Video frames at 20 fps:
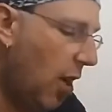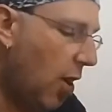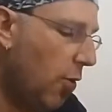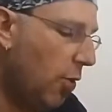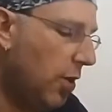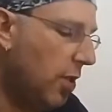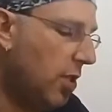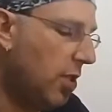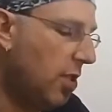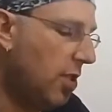Oh,
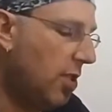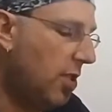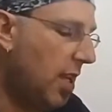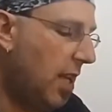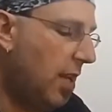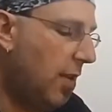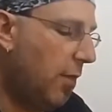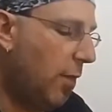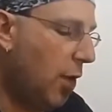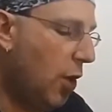this is a
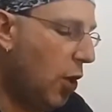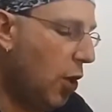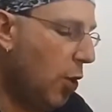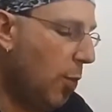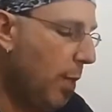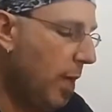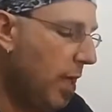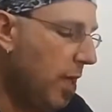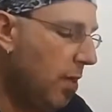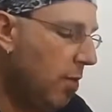stand for
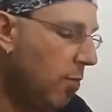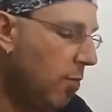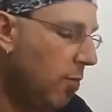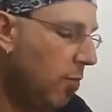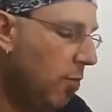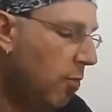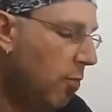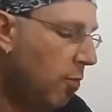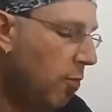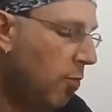Herbie.
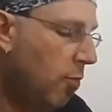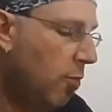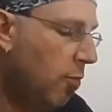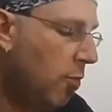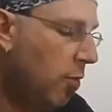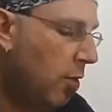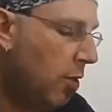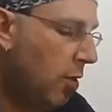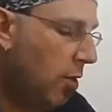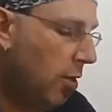
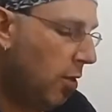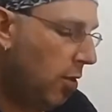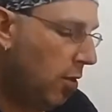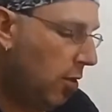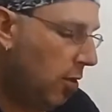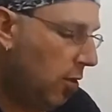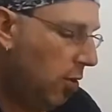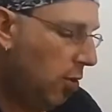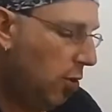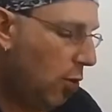
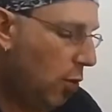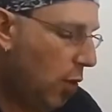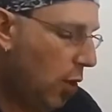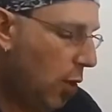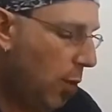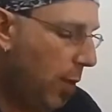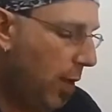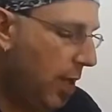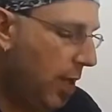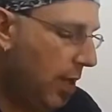So
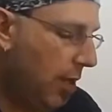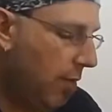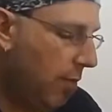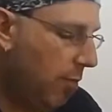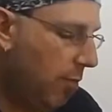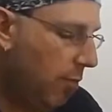Herbie can